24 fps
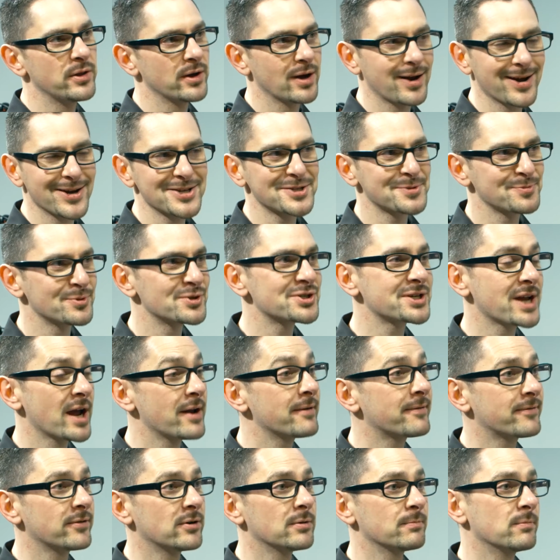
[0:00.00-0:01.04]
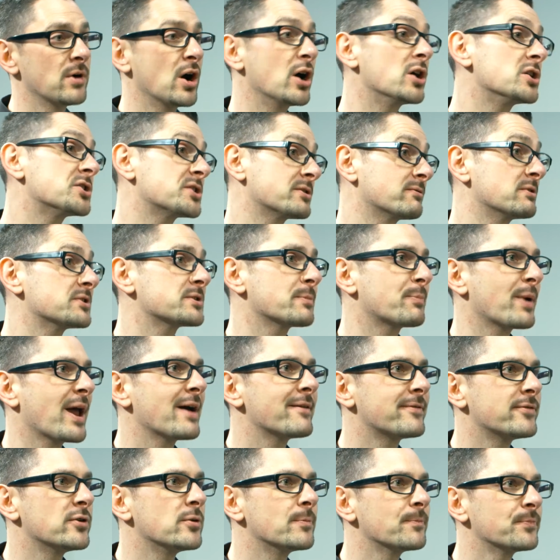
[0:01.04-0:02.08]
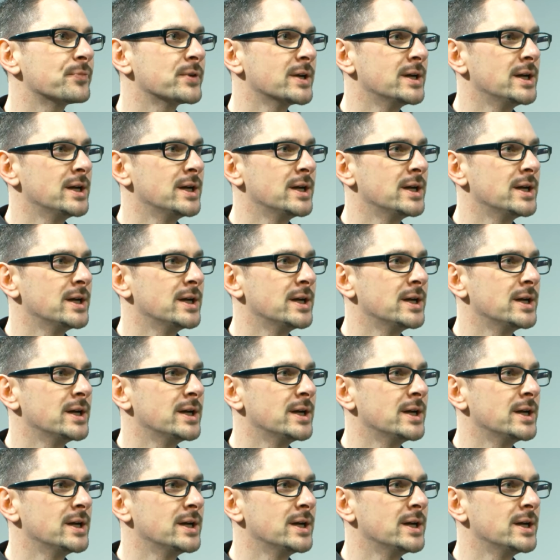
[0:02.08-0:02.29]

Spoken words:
that customers get from URSA as a platform.